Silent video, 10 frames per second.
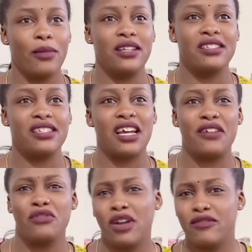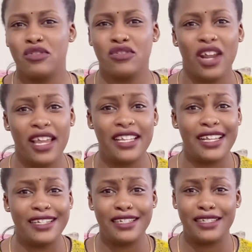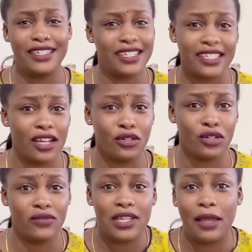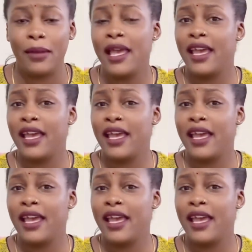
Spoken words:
and stuff. You have to dry it, and it takes a lot of time.